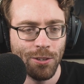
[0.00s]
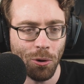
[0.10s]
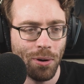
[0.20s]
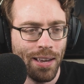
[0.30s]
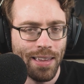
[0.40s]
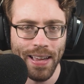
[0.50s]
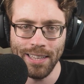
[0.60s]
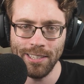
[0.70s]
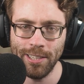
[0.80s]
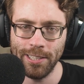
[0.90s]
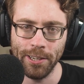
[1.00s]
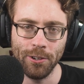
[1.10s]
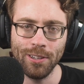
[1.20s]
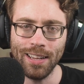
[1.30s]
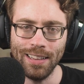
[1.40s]
So that
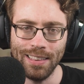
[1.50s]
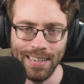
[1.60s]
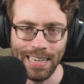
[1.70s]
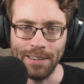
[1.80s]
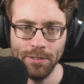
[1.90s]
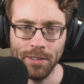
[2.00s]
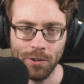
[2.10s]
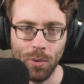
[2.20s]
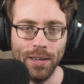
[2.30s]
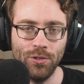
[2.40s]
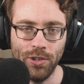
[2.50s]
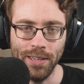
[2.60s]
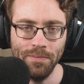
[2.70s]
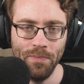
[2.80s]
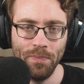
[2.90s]
still leaves the
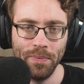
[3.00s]
question,